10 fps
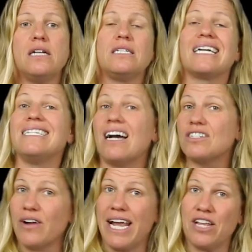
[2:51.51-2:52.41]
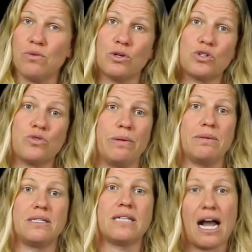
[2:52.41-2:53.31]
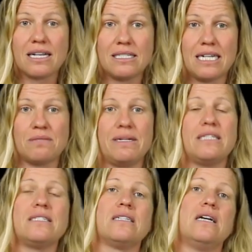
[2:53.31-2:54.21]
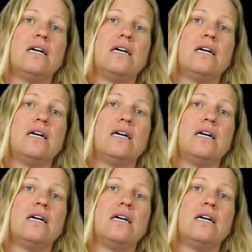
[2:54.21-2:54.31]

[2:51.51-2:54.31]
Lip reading: to conduct our annual shrimp stock assessments,